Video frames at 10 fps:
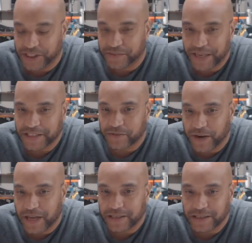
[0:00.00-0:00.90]
just
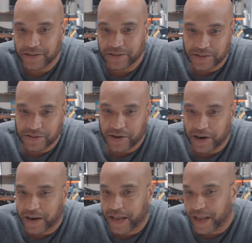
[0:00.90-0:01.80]
messing around a little
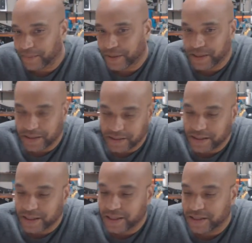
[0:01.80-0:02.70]
car camping, and